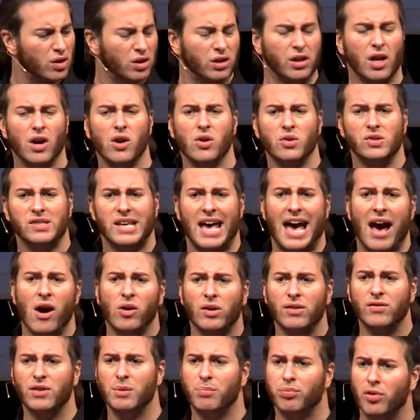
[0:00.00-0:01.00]
close
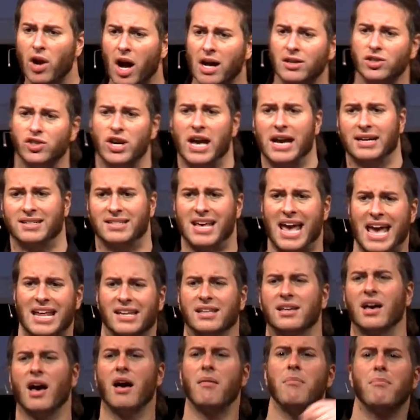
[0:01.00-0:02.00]
out of the project
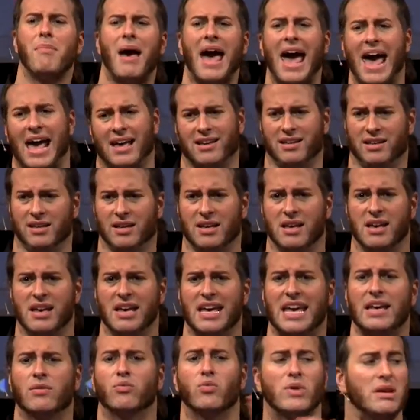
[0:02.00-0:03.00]
and come back,
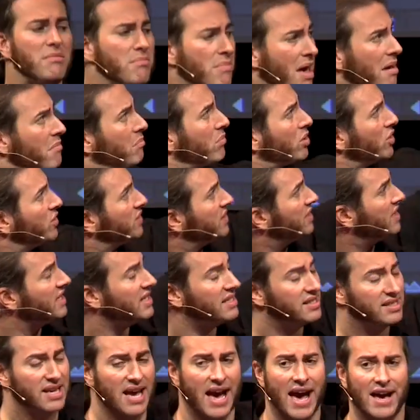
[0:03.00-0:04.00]
it remembers
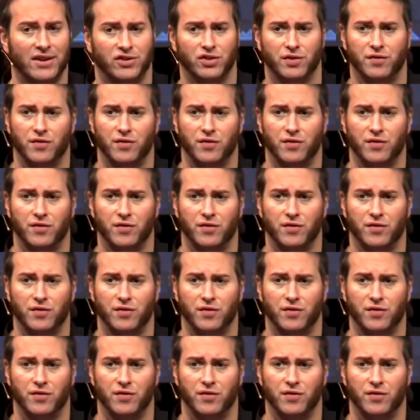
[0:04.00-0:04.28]
these cached